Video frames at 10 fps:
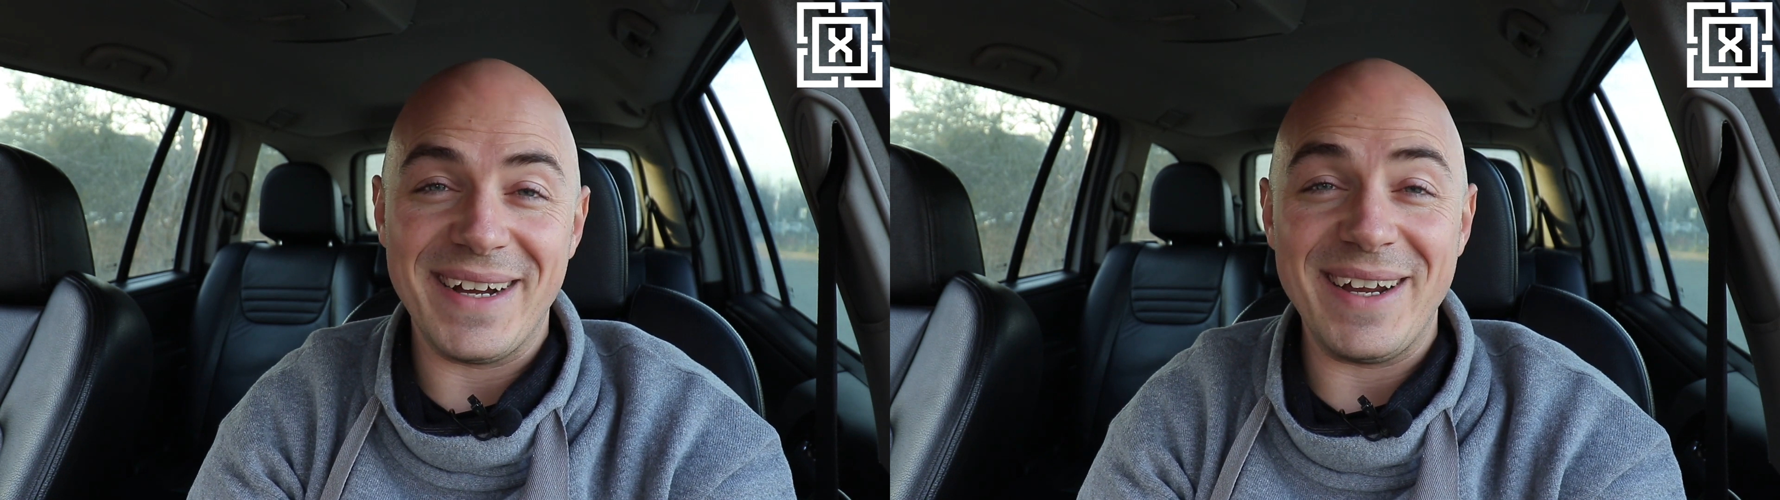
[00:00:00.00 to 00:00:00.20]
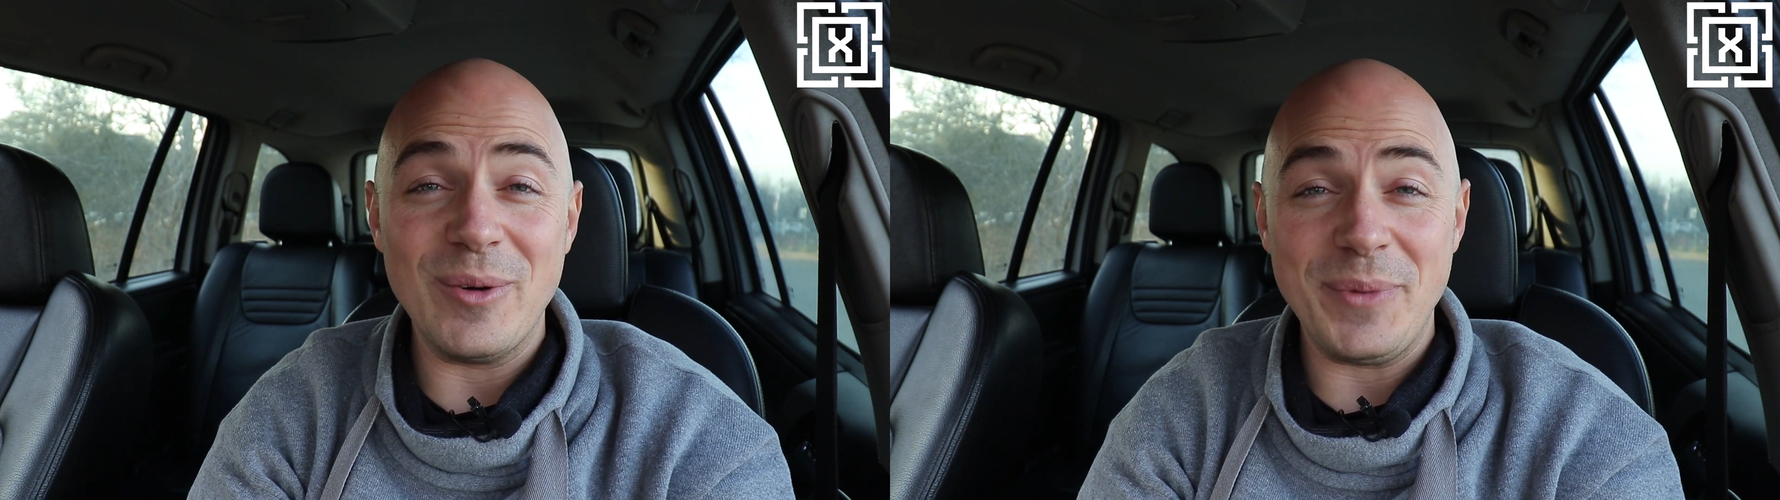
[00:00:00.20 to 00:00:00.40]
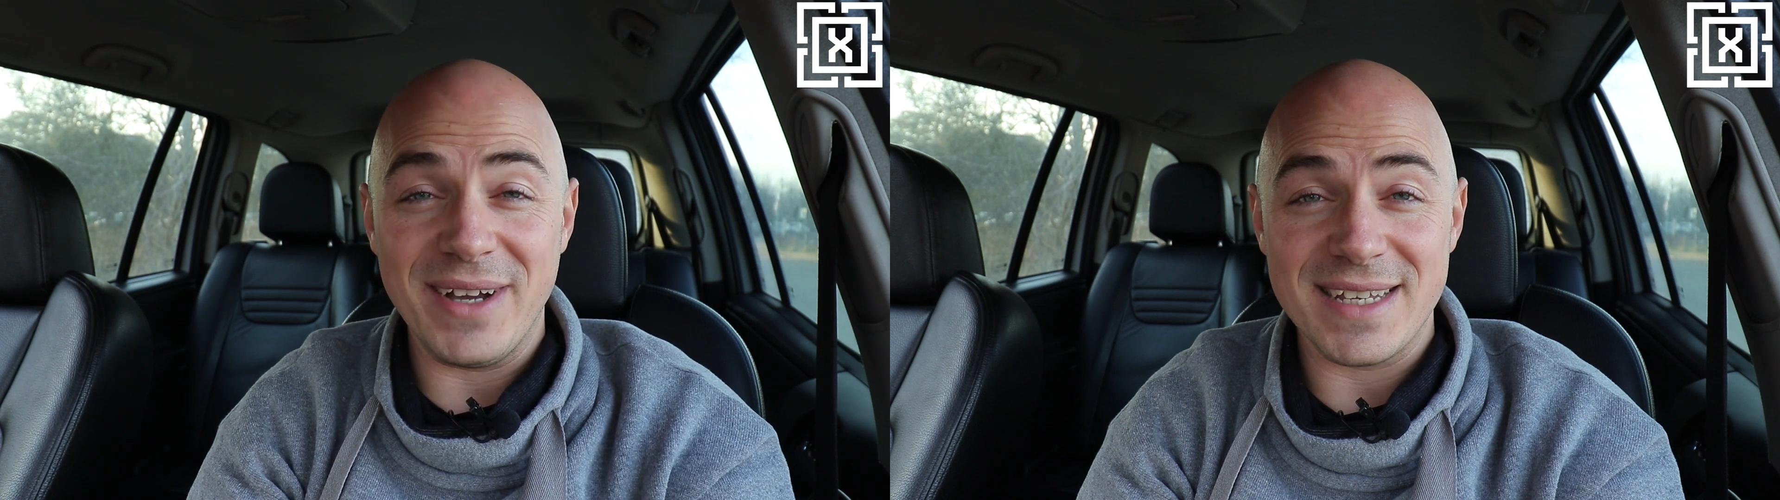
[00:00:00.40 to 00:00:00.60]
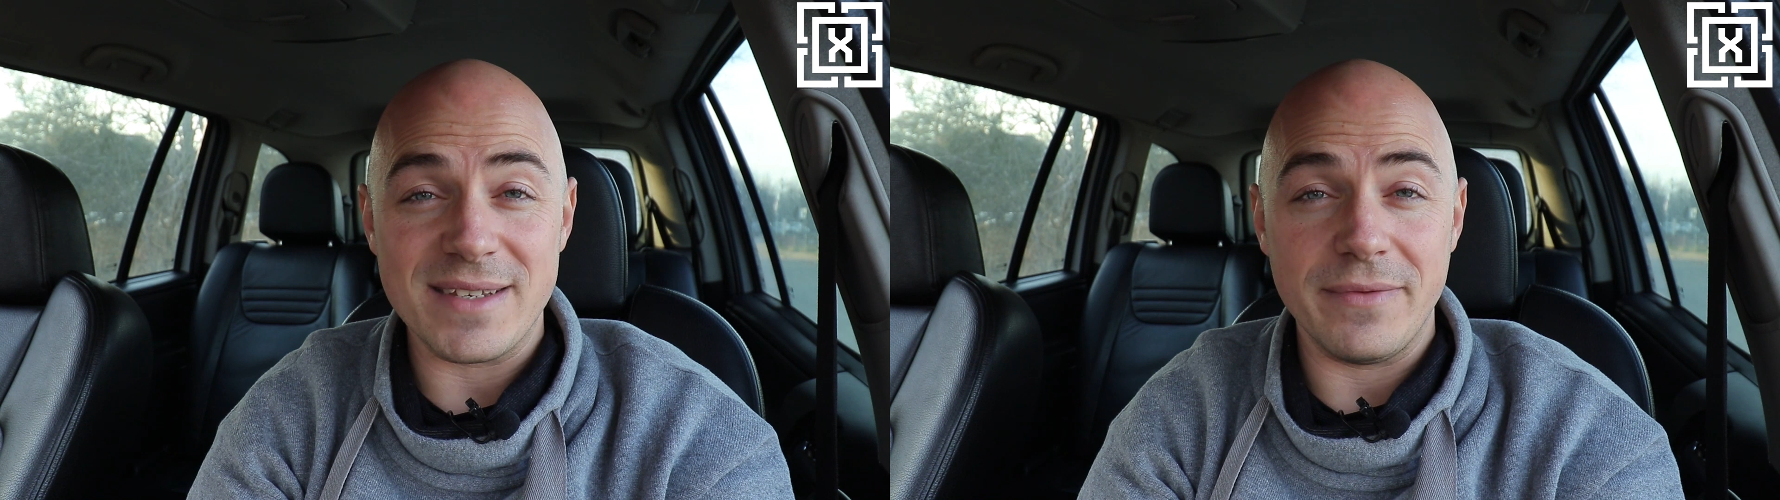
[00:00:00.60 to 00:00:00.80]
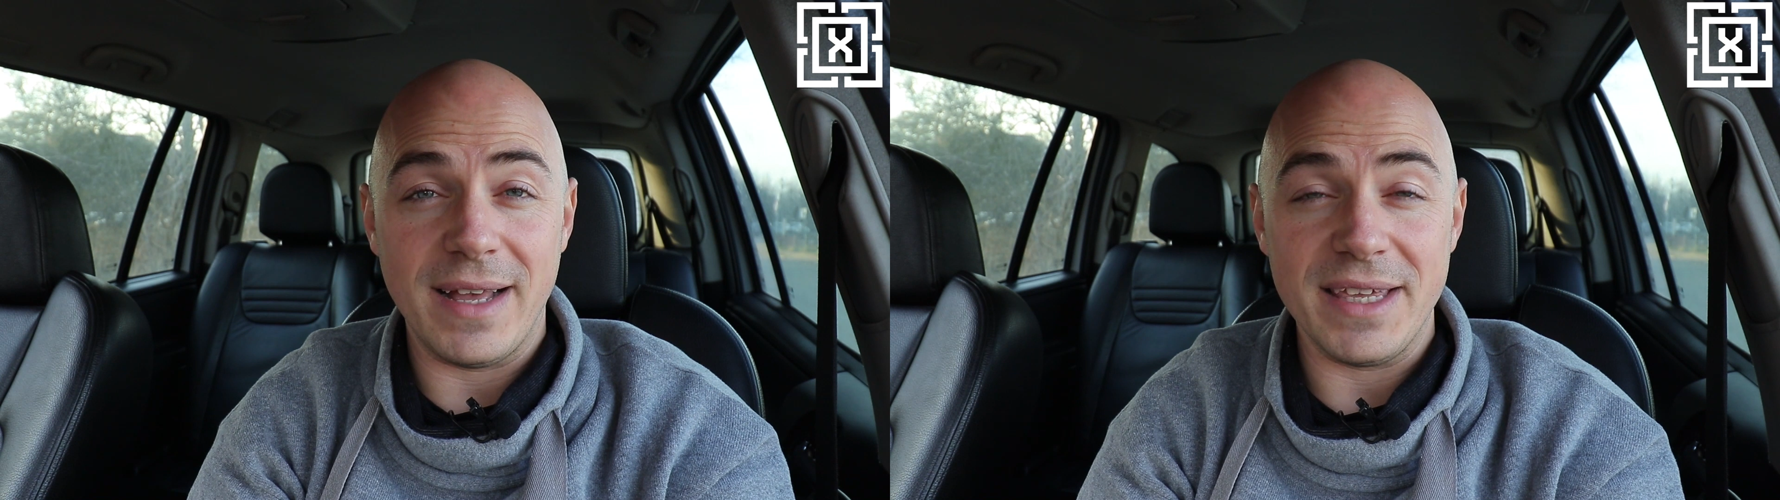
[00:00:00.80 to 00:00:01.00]
I hope you got
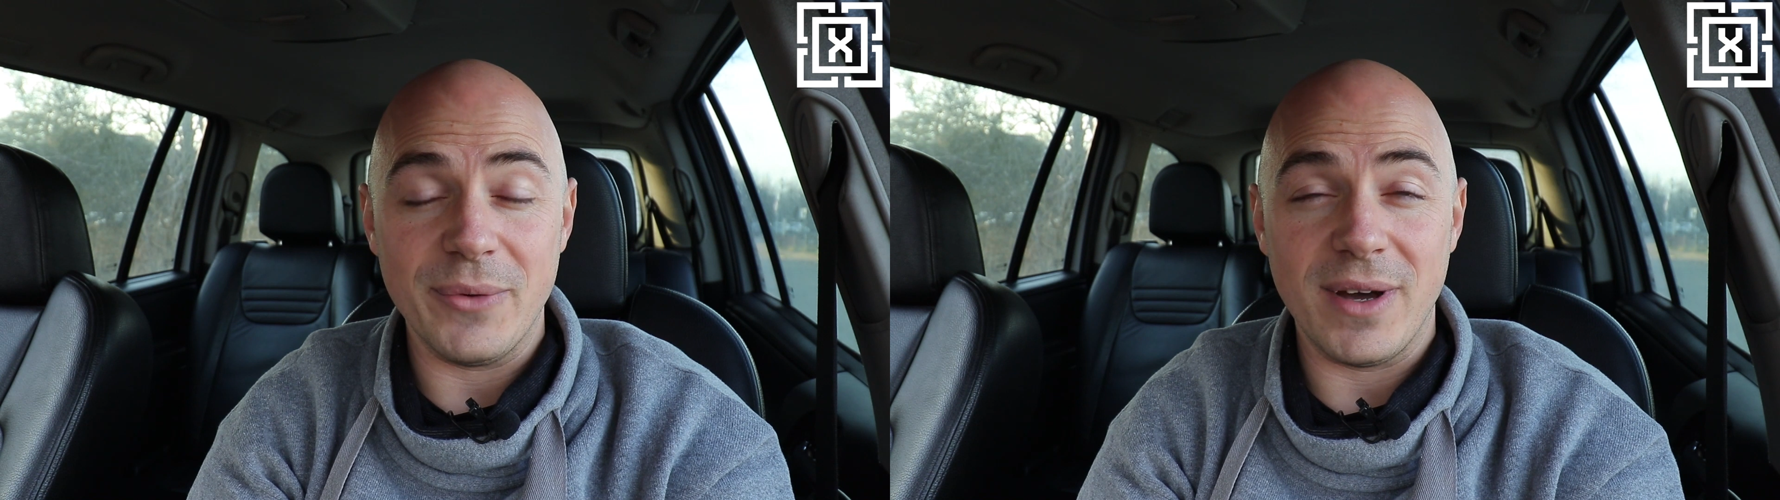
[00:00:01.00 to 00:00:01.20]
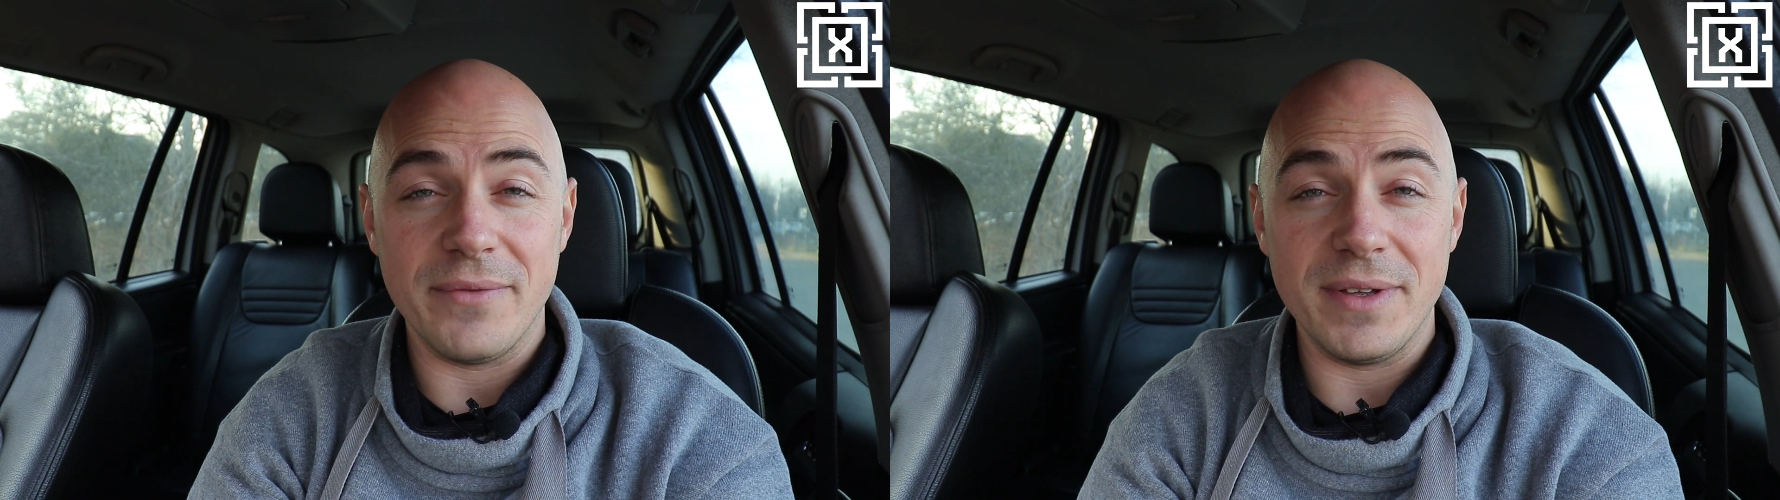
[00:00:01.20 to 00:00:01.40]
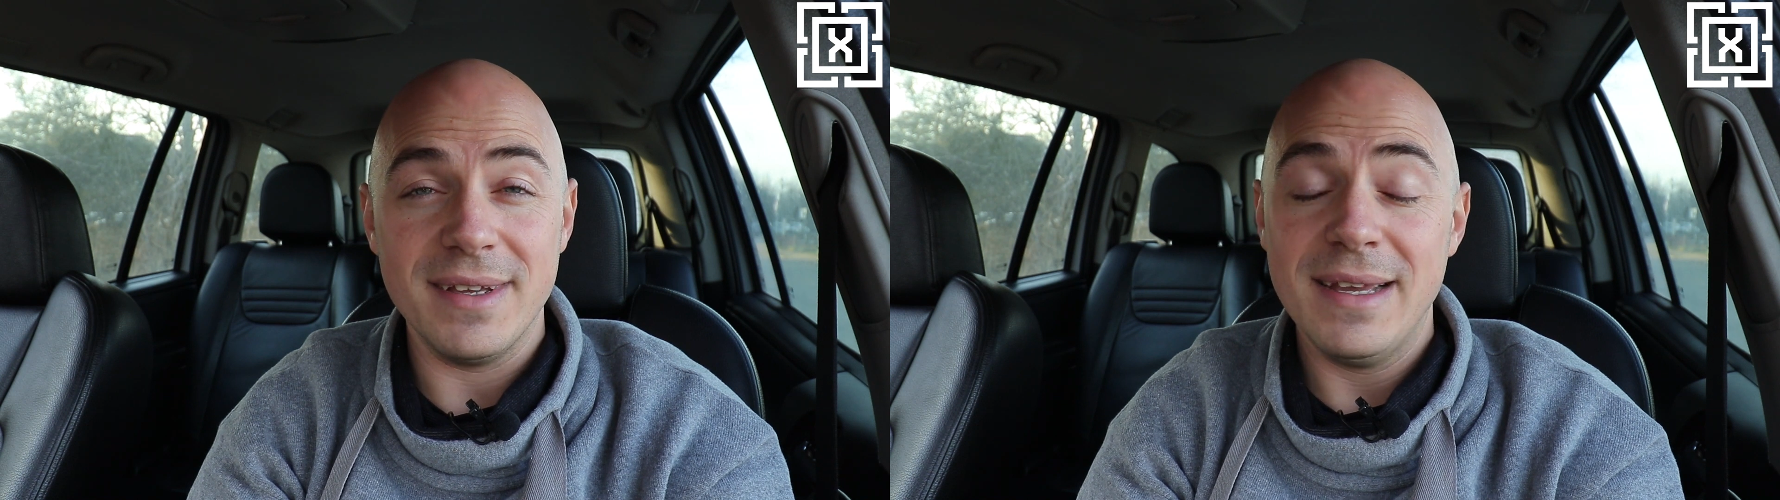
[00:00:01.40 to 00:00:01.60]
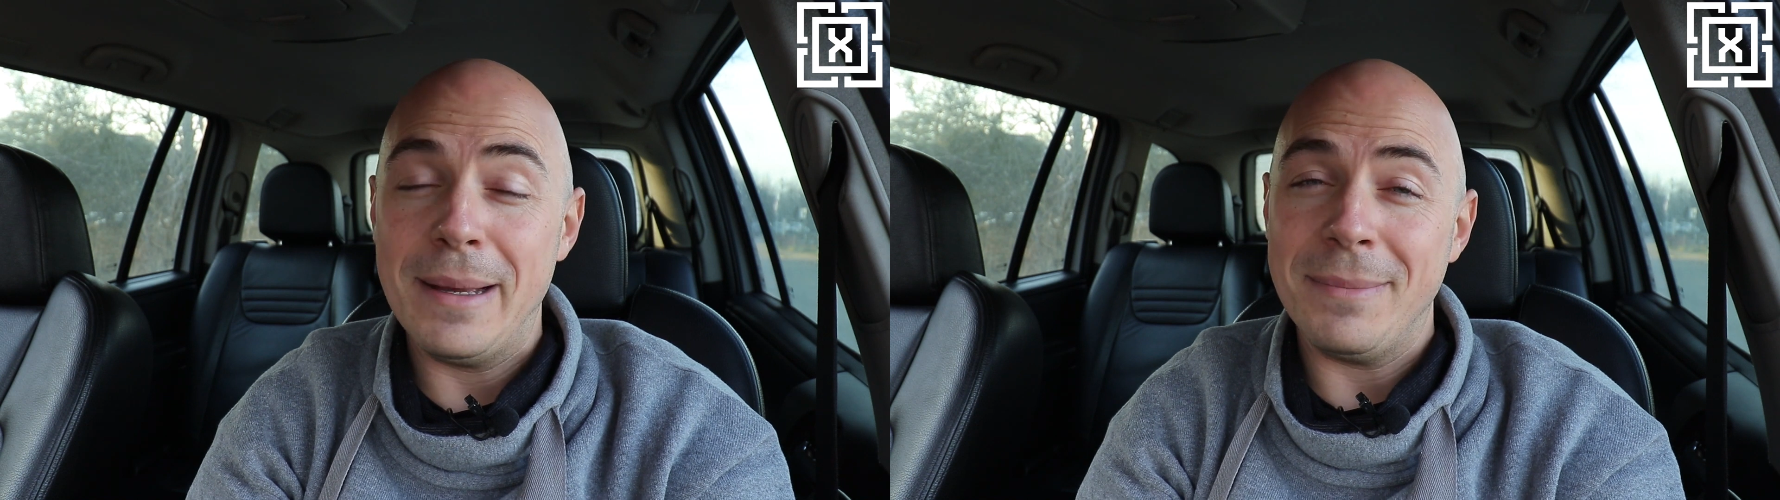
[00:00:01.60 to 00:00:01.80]
some value out of it.